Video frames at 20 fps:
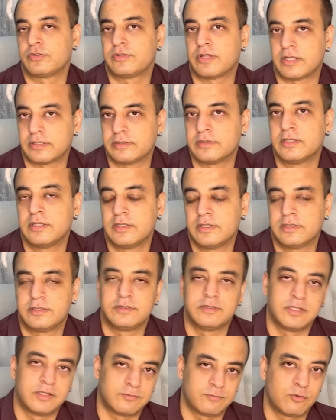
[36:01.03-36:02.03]
sign.
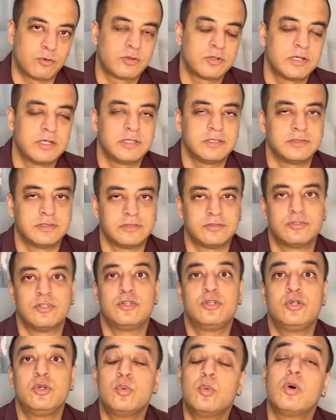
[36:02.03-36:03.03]
Therefore, there's a
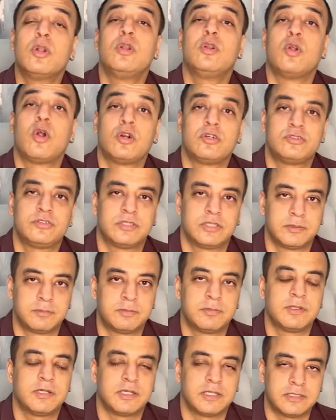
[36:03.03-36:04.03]
dual
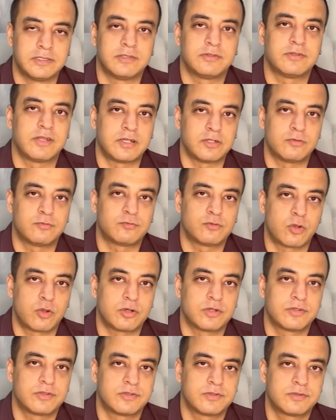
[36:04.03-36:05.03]
lordship in the sign of
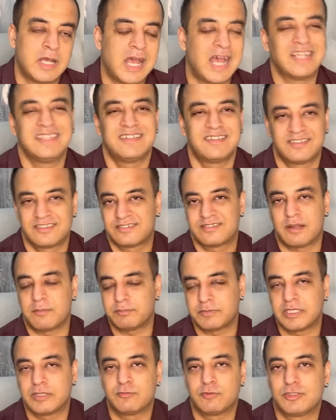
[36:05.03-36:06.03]
Taurus. And this is
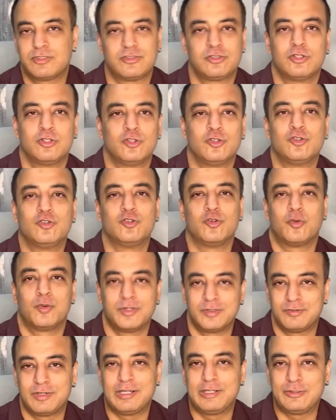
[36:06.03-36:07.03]
something which no
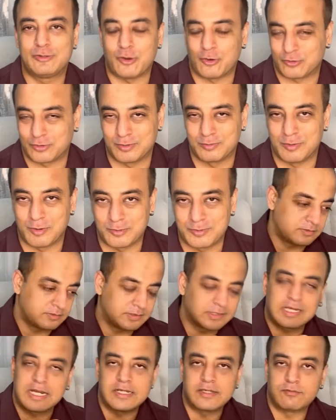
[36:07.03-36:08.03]
one really talks about.
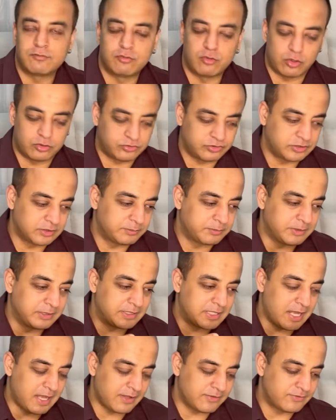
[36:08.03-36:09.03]
The kind of lordship
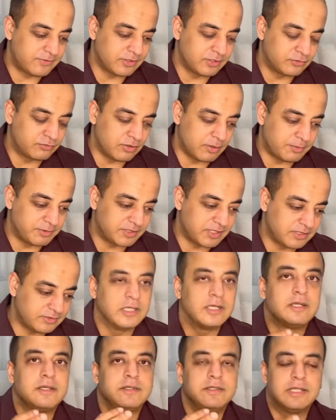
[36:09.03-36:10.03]
it has, it represents
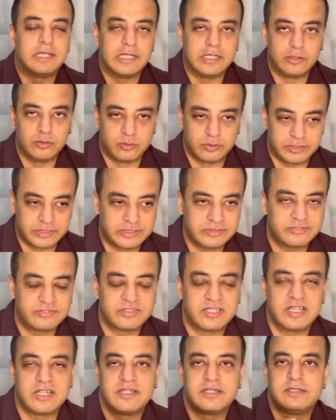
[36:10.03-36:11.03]
daily
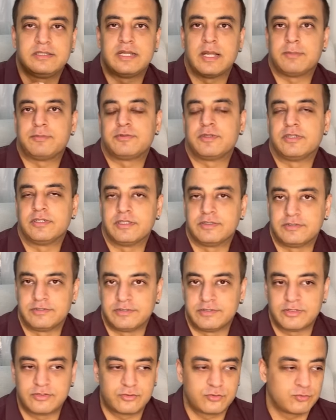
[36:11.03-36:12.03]
routines, depths and
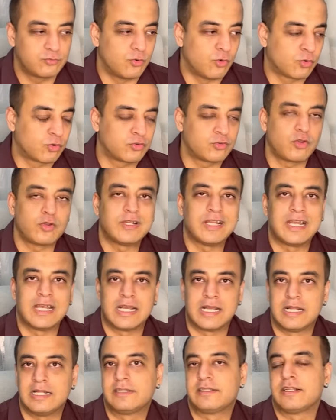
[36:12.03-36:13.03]
diseases, focus on
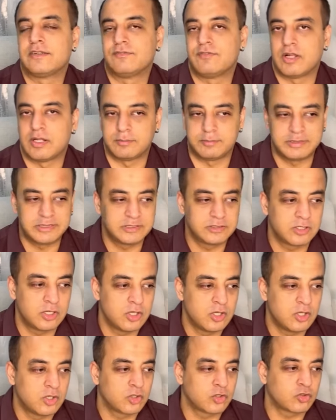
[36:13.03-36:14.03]
health and well-being,
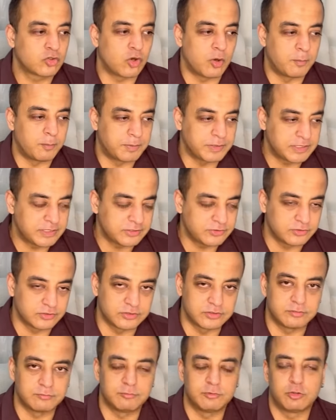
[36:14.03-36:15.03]

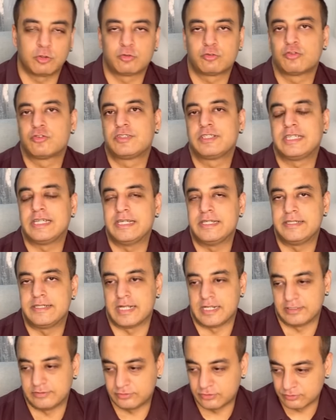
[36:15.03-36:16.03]
competition. We also see
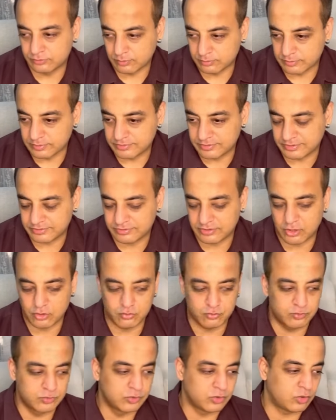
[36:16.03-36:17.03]
intelligence from the sixth
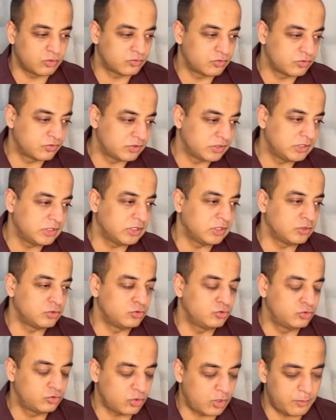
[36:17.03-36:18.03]
house. We also see
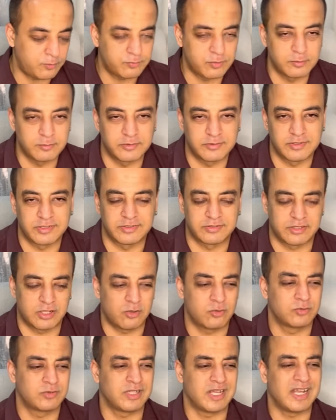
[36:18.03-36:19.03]
job from the sixth
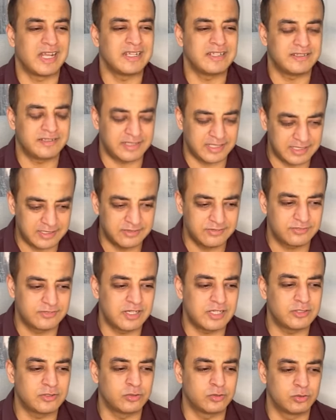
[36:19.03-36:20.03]
house and things
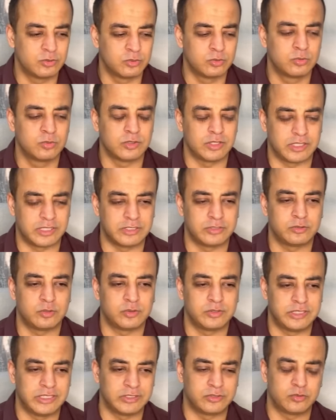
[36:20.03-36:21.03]
that you do in your
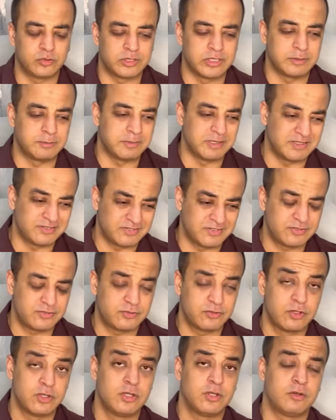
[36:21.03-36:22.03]
day-to-day -day
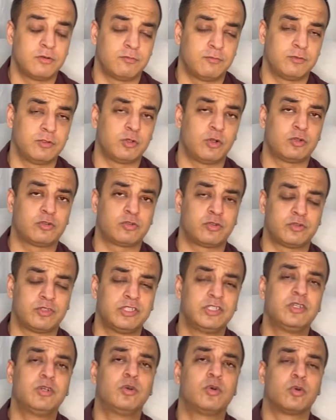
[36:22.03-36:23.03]
basis. We also see
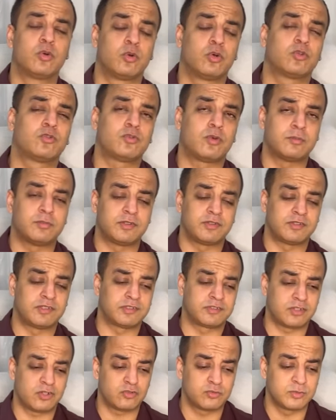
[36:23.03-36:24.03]
growth from the
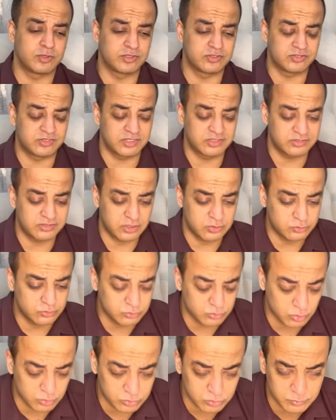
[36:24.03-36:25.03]
sixth house because sixth house
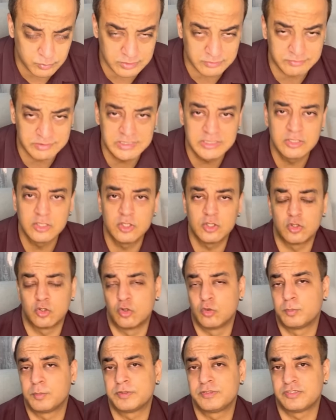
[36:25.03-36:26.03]
is also one of the
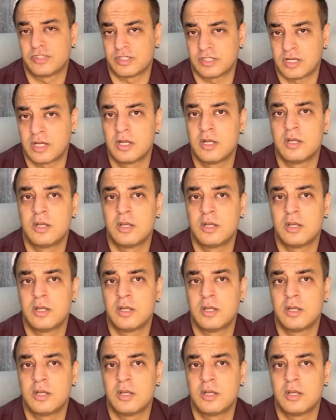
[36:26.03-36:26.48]
Upachaya